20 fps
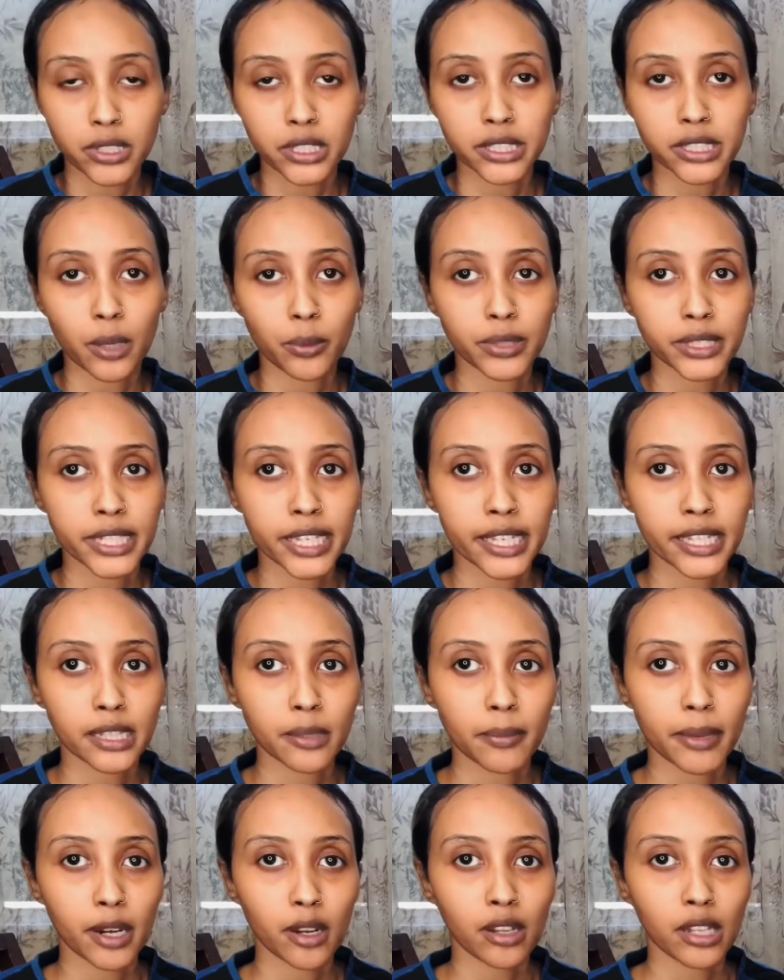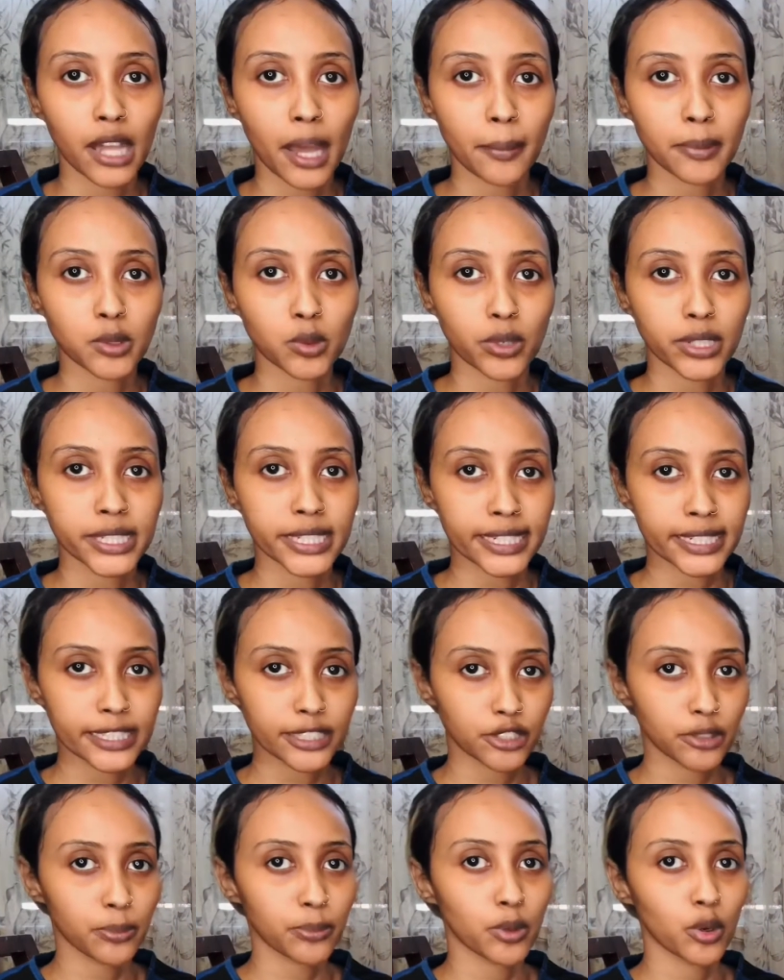that we take in the medical laboratory technician
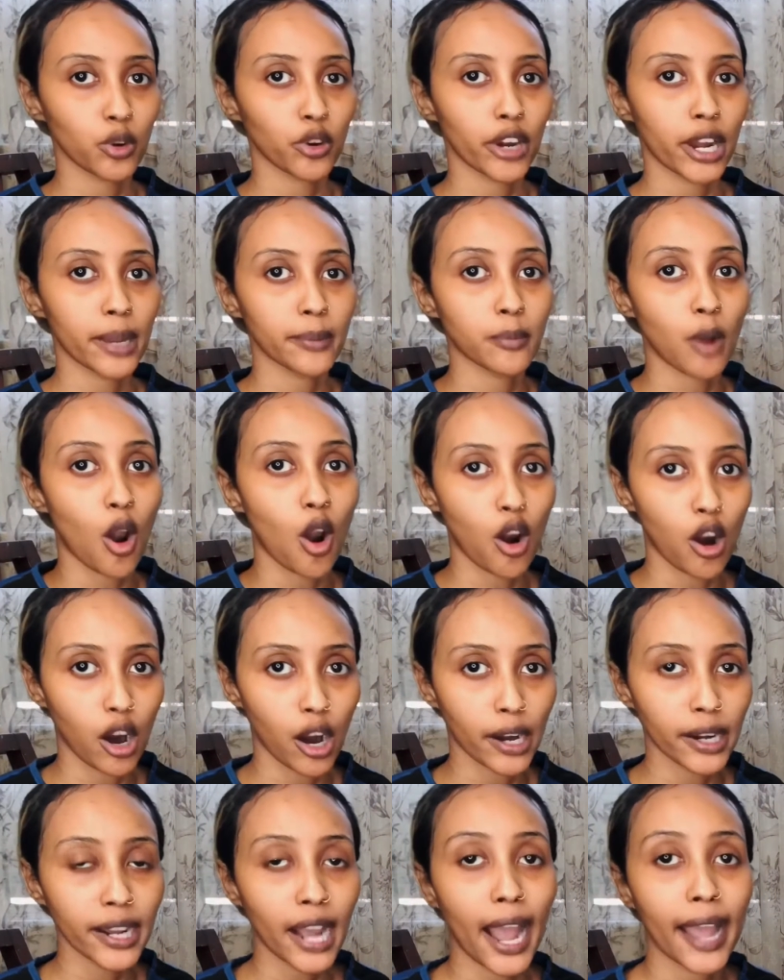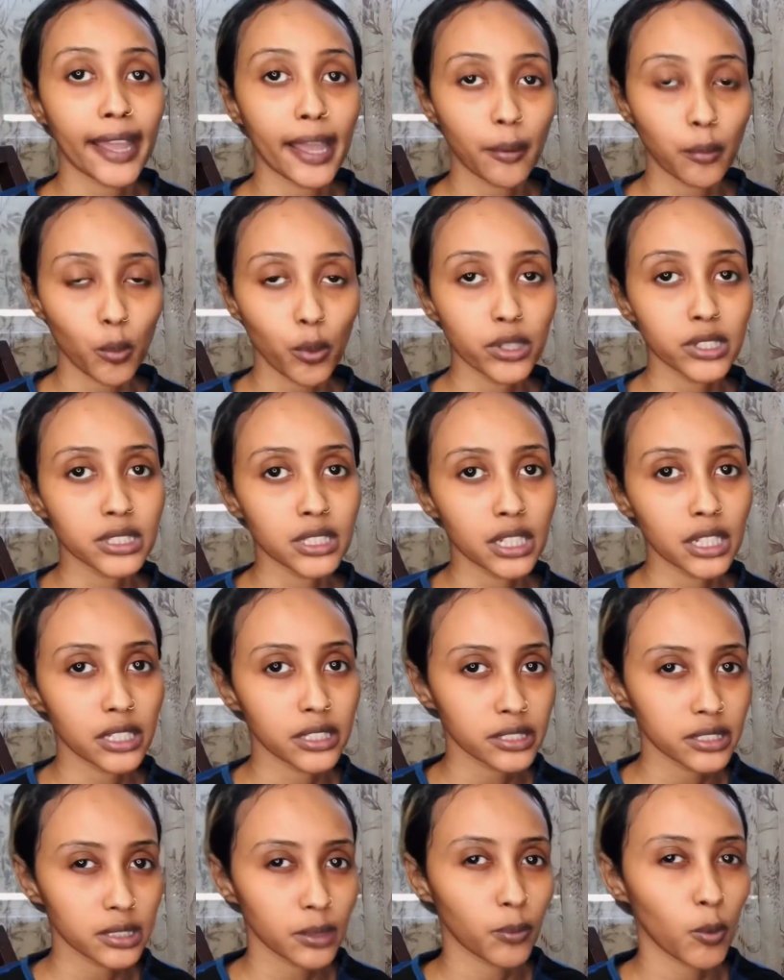program are, I am going to list
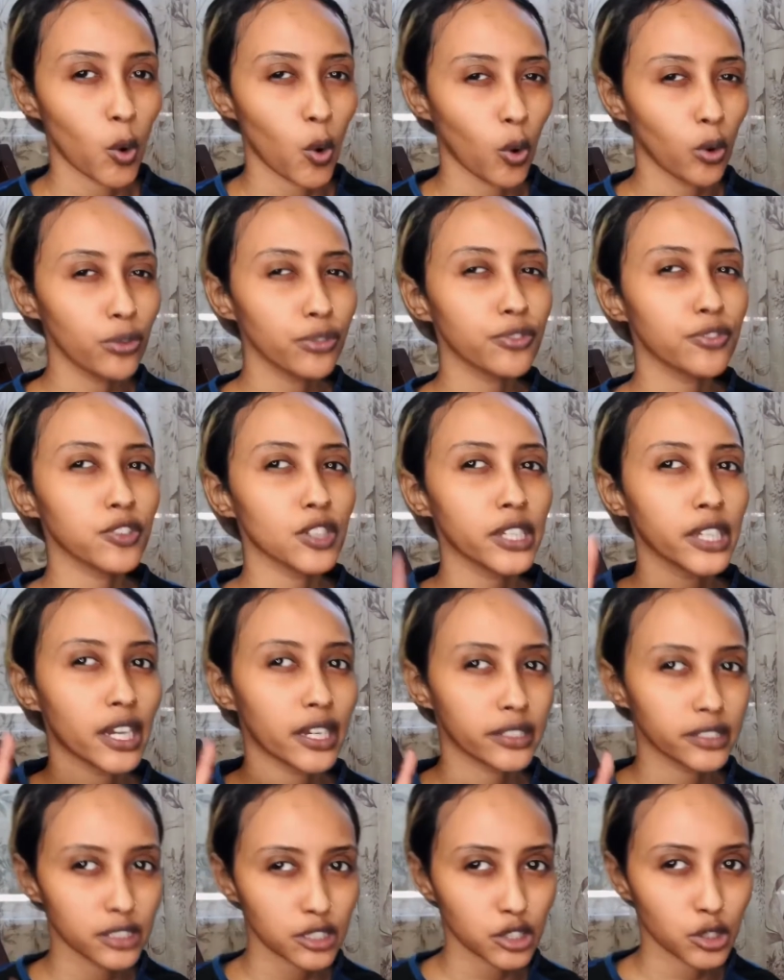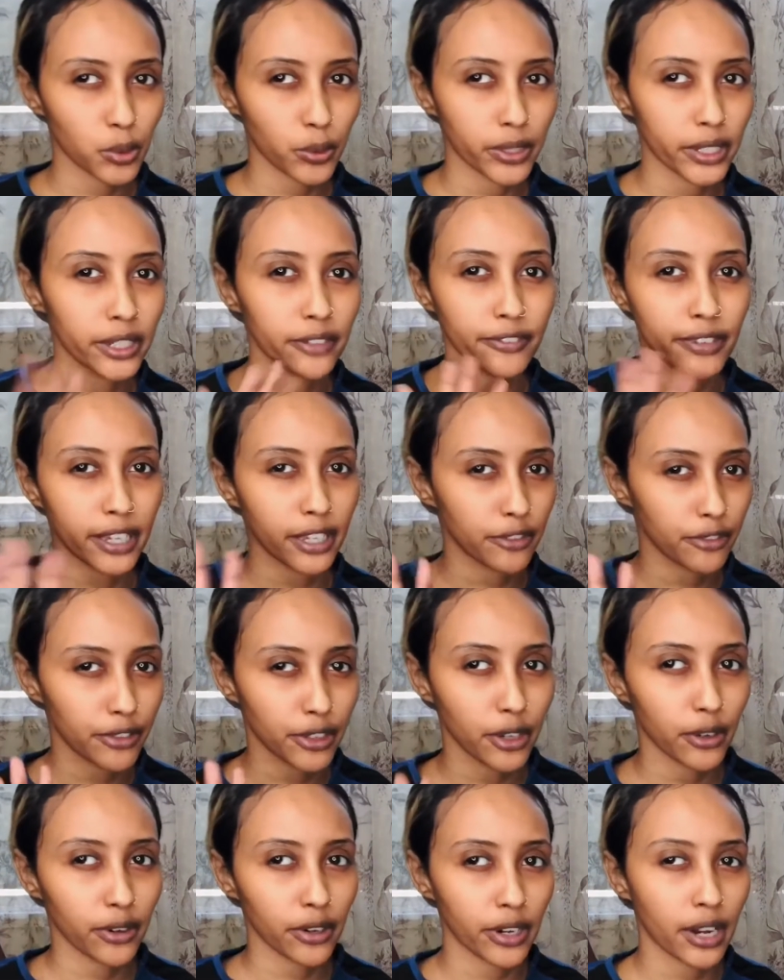them hopefully on the screen if I can
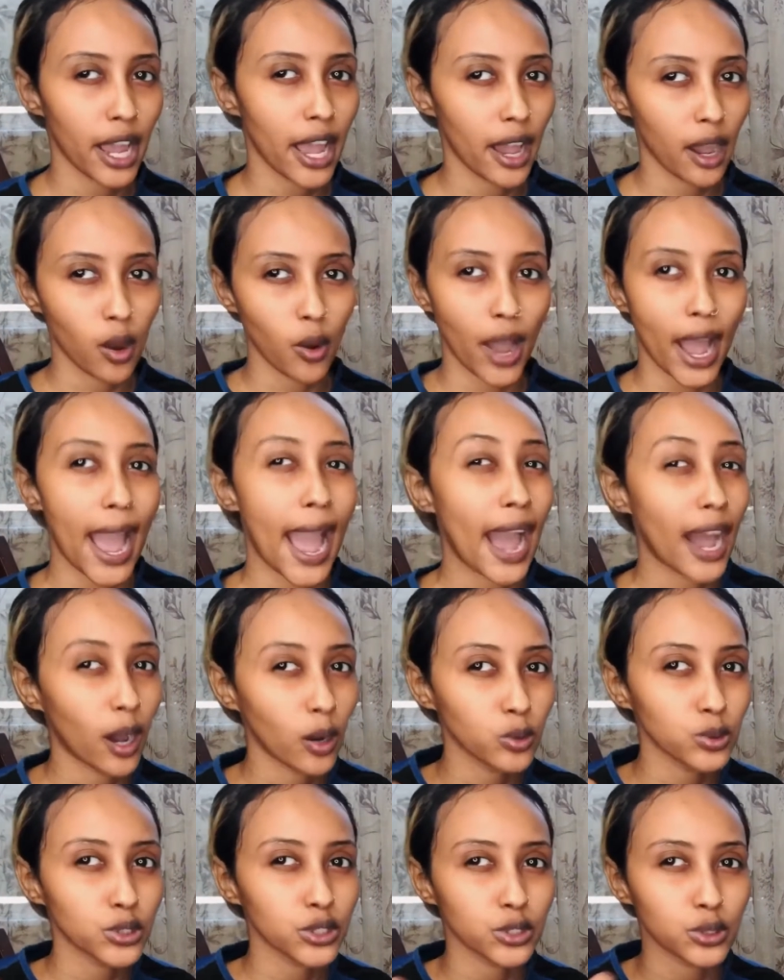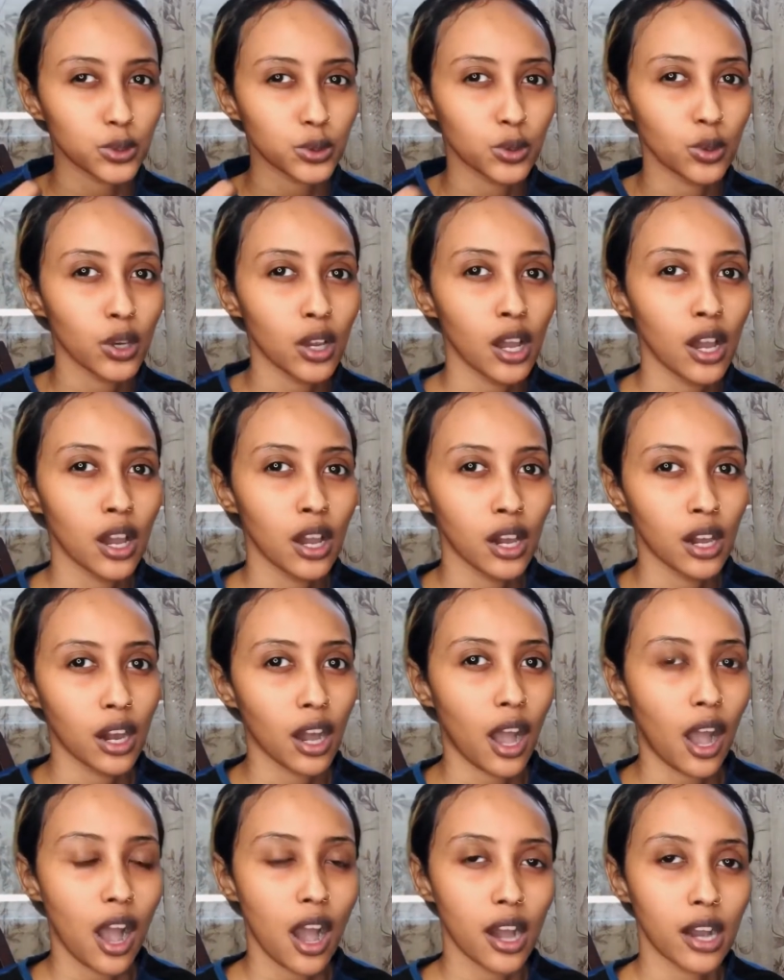figure out how
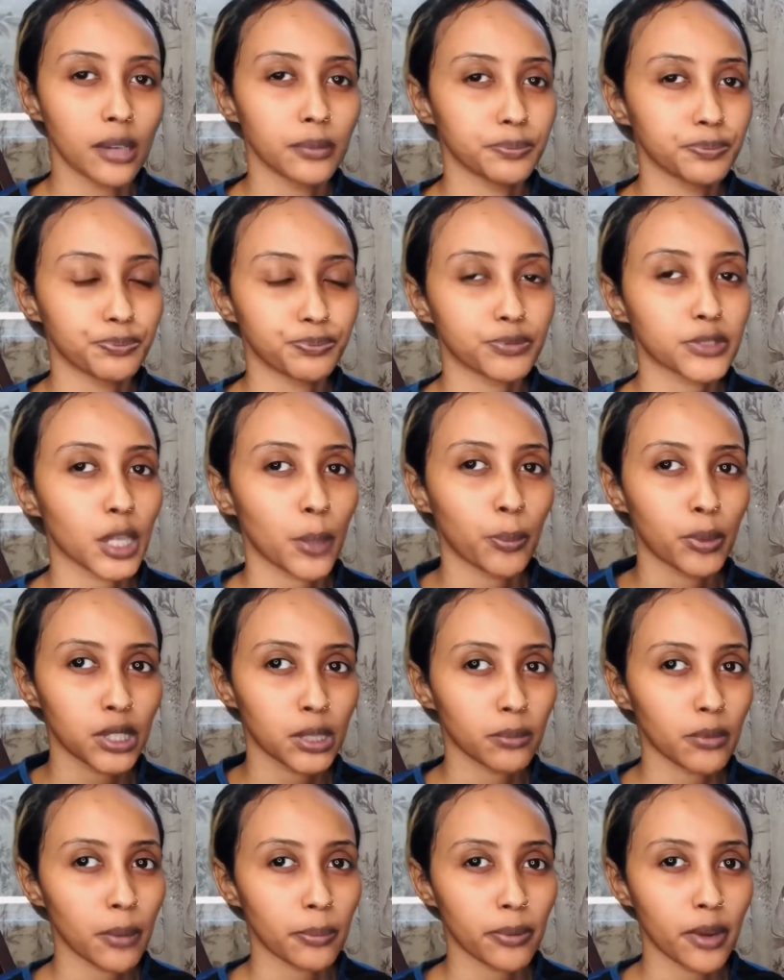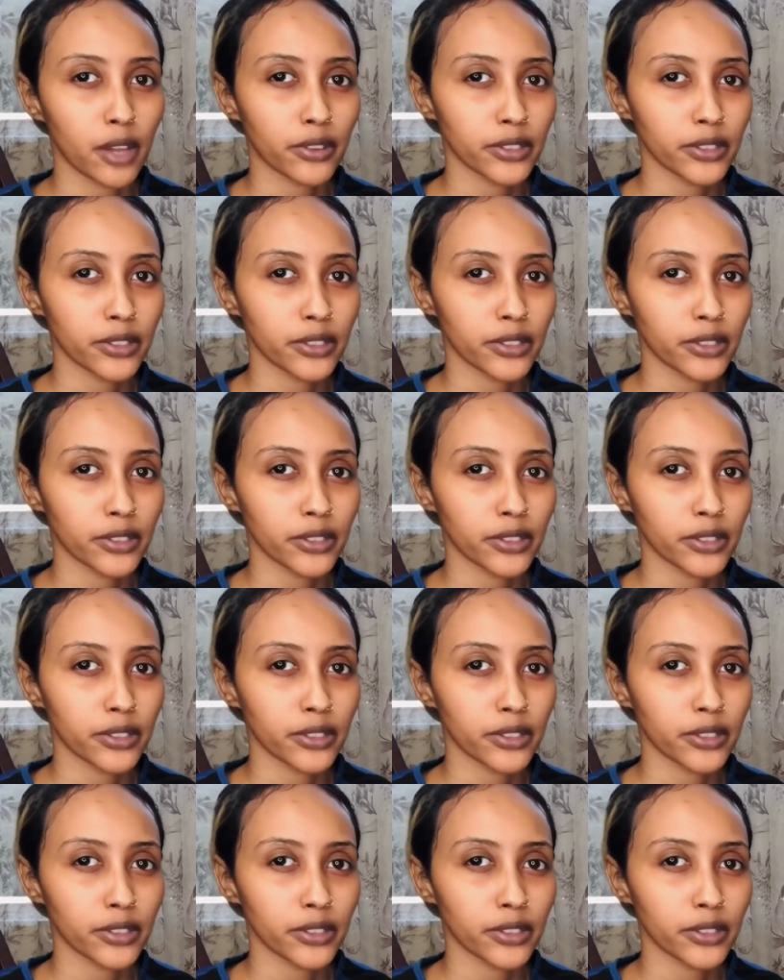to put them up on the